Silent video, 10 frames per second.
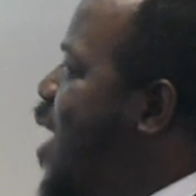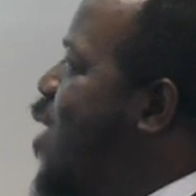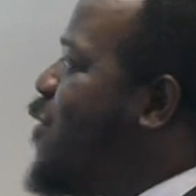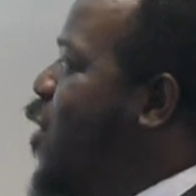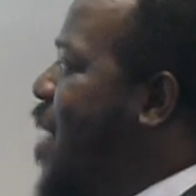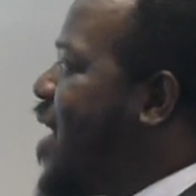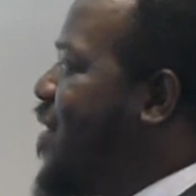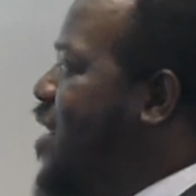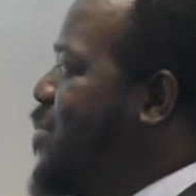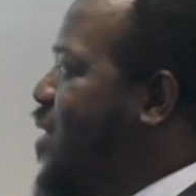followed by
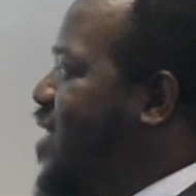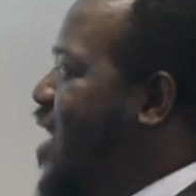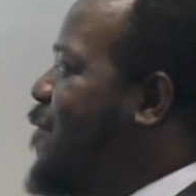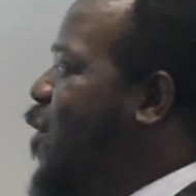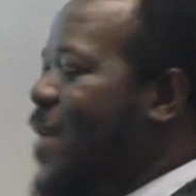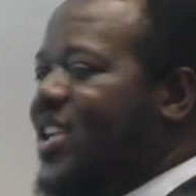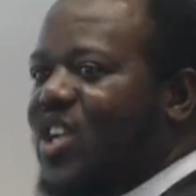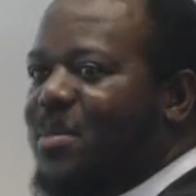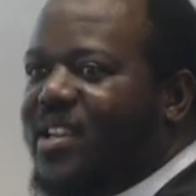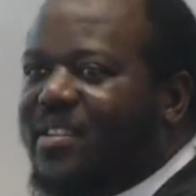Great Britain and followed by
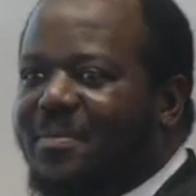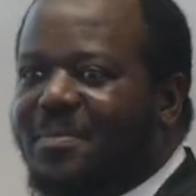Germany.